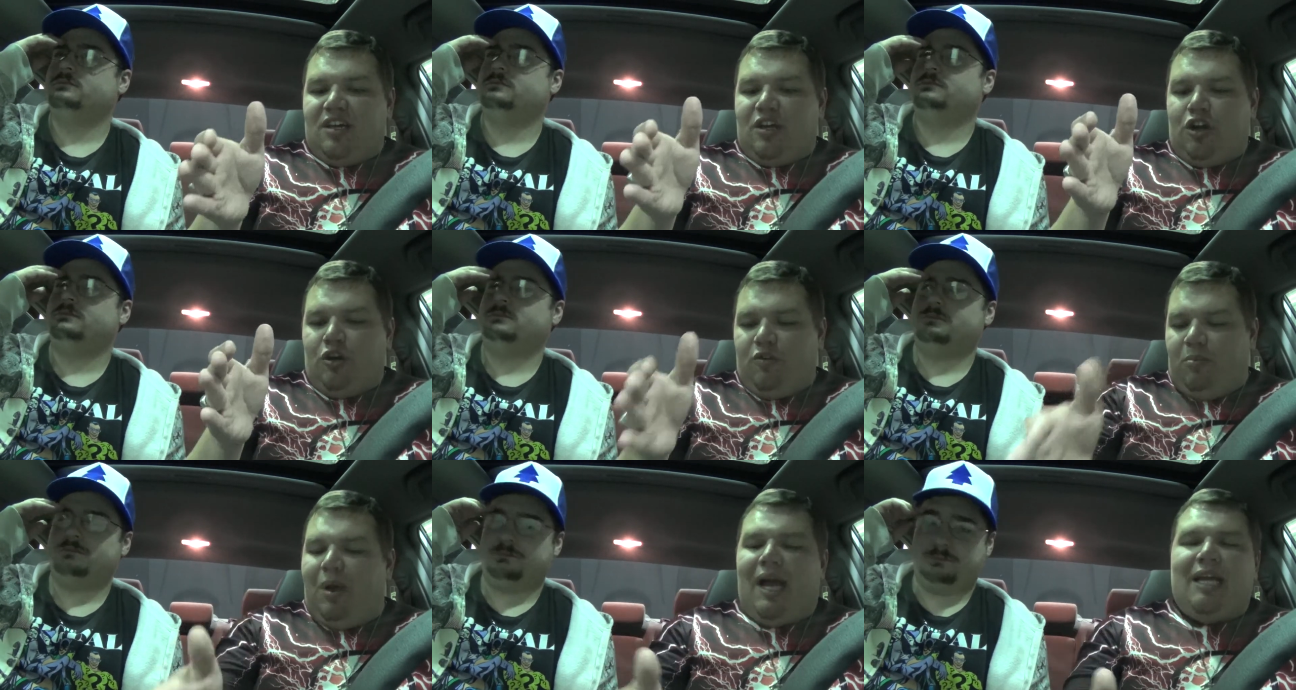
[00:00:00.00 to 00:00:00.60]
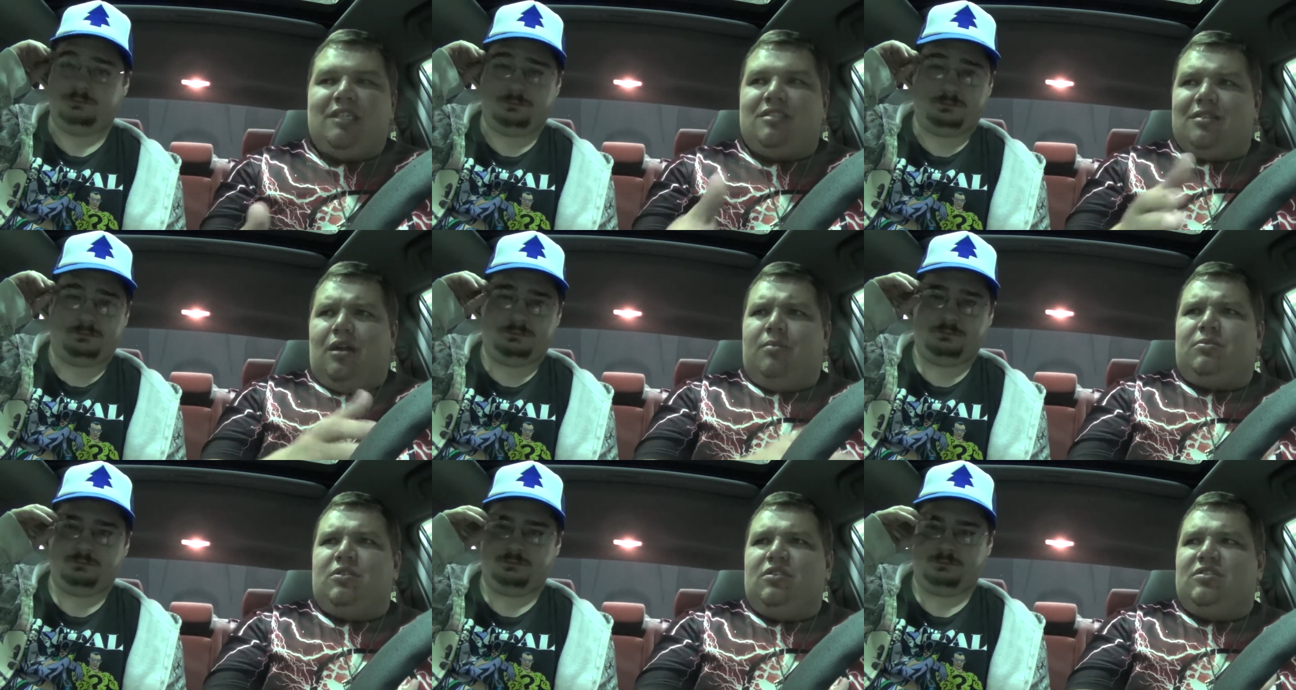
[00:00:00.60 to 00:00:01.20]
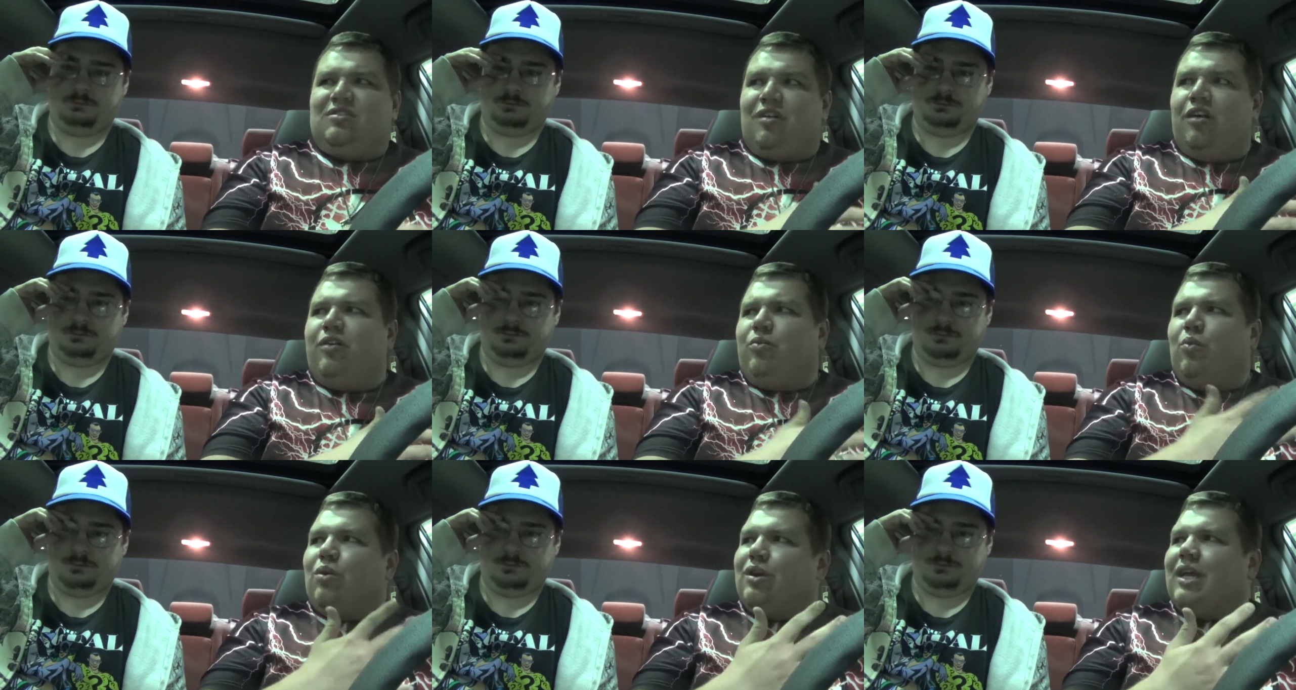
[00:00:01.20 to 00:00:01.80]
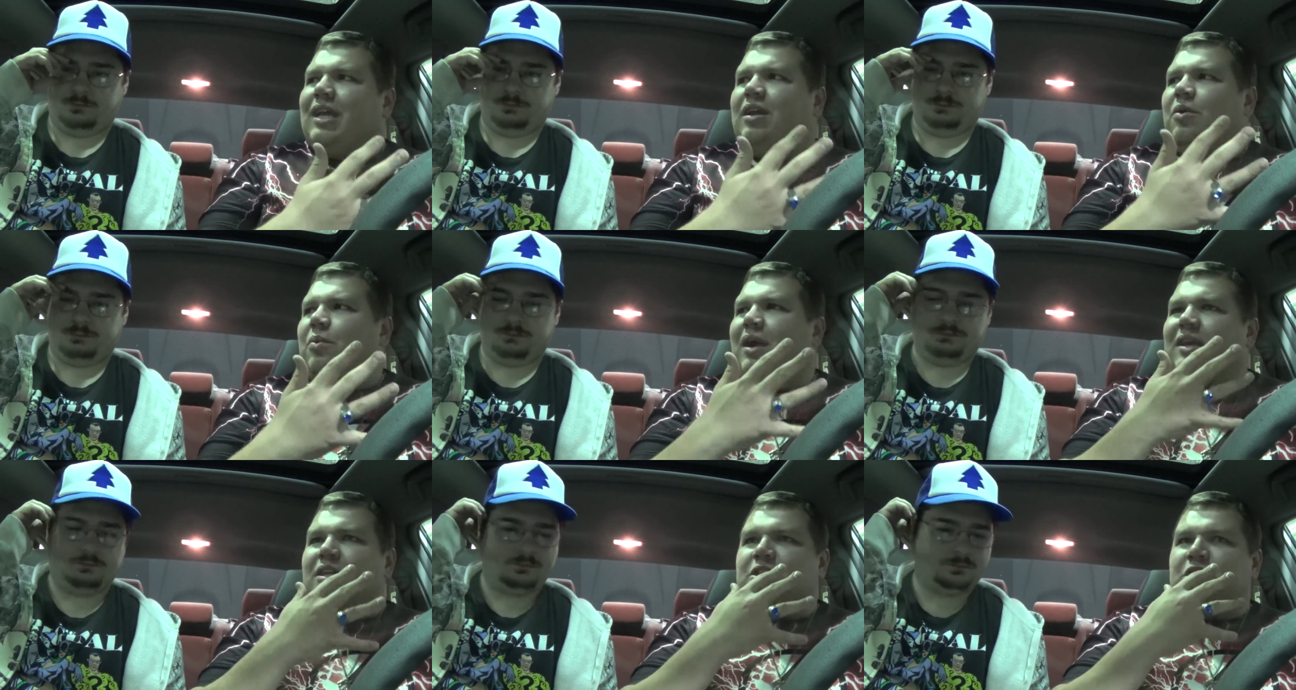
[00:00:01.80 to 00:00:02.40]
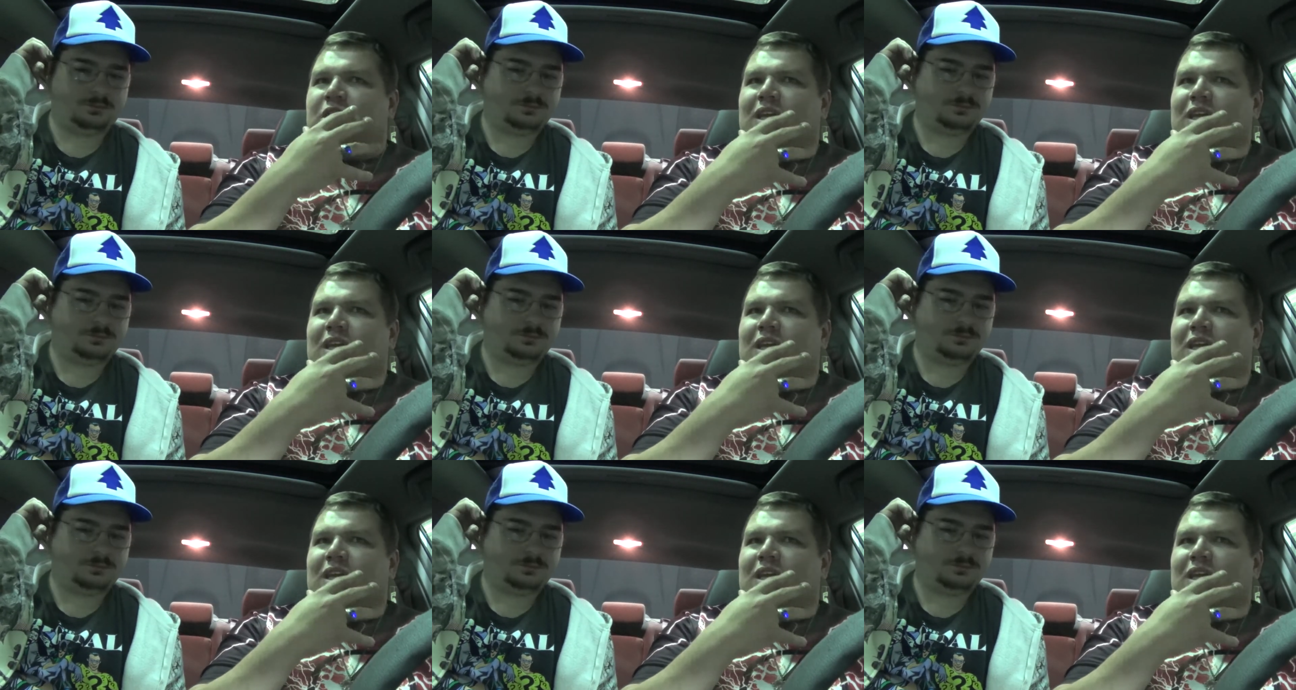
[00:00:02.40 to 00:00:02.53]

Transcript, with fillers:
Speaker 1: her mind start, started working in a way that she